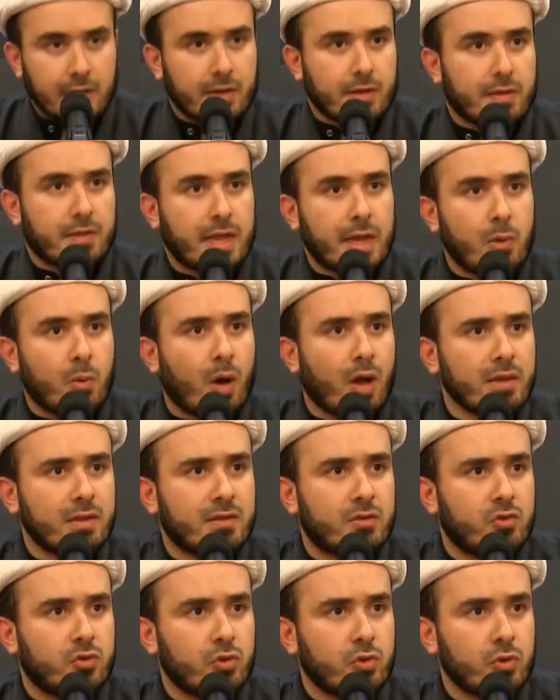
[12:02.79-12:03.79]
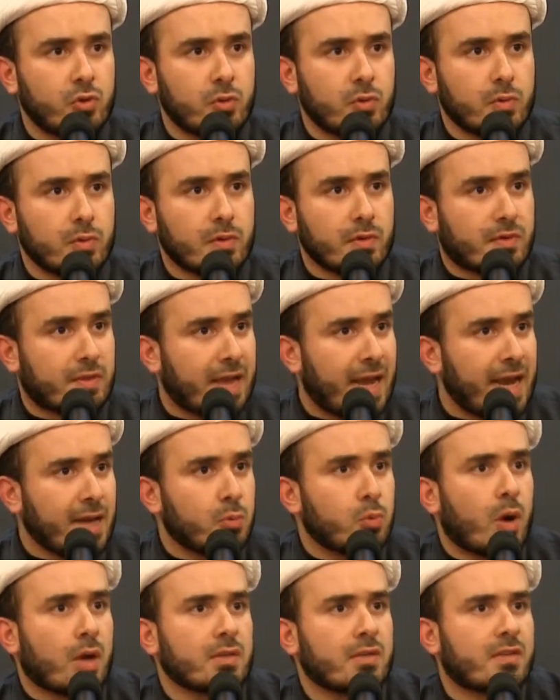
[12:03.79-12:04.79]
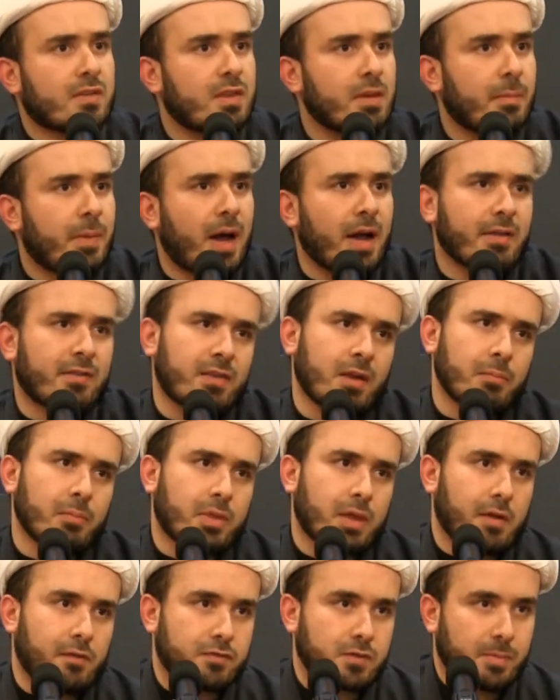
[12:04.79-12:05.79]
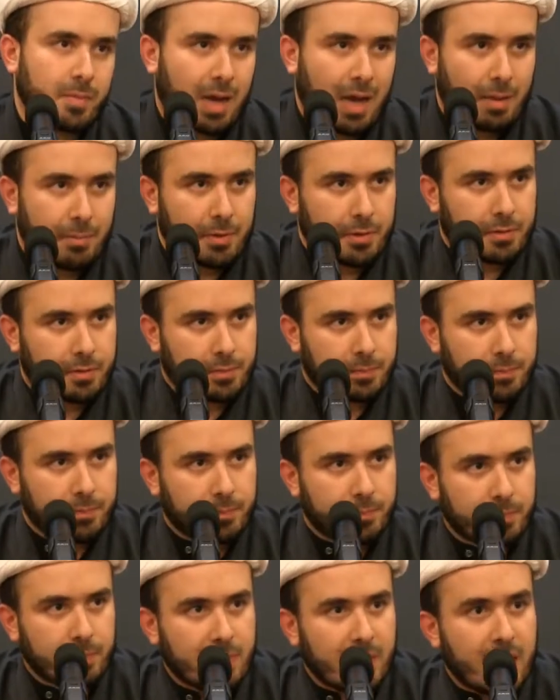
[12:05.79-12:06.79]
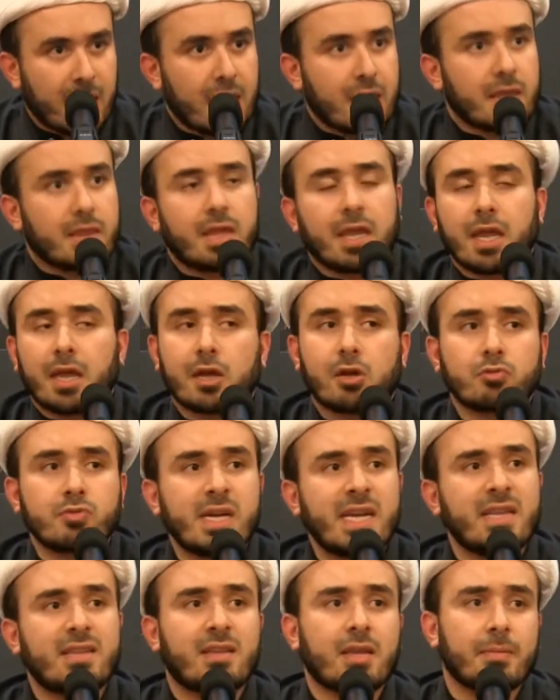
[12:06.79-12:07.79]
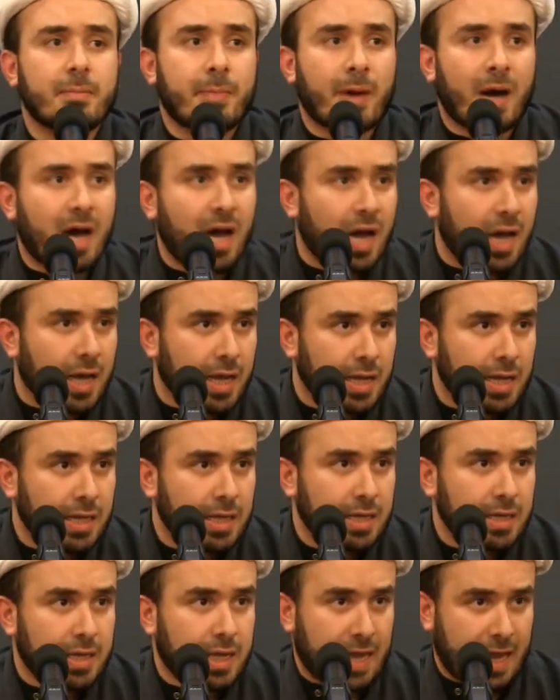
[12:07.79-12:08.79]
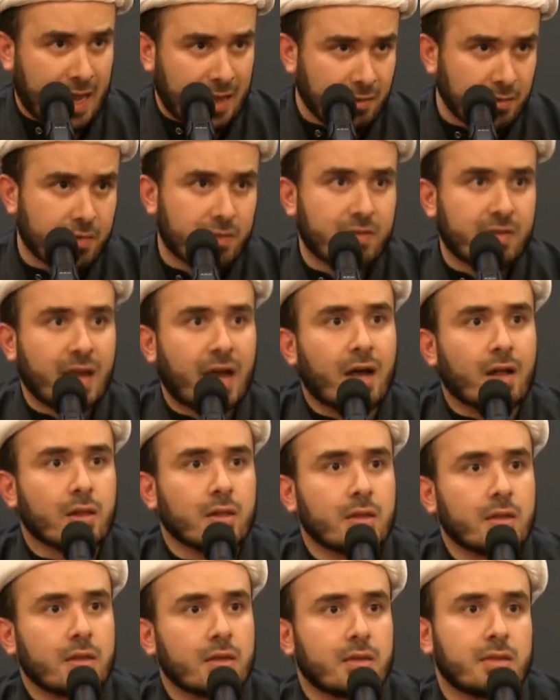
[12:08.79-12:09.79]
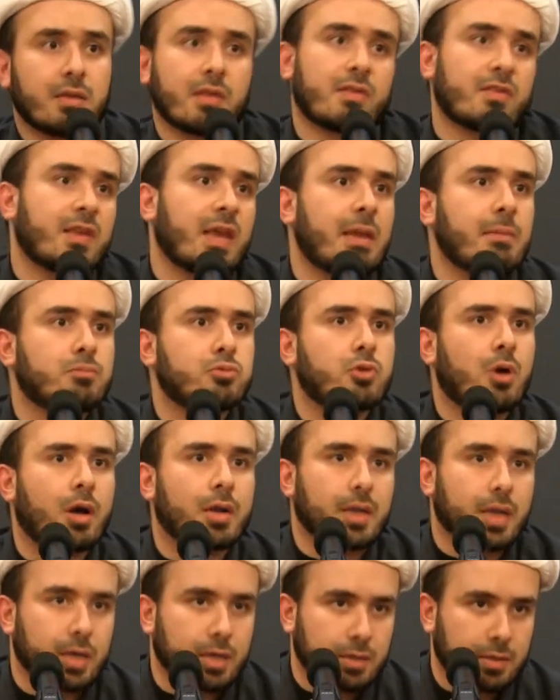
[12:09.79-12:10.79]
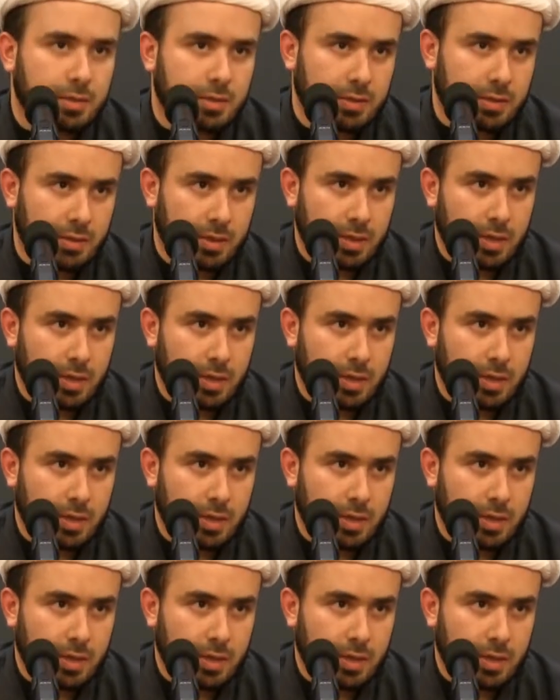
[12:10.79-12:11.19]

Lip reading: Zayd wants to buy something from Amr. They agree to buy and sell the same product.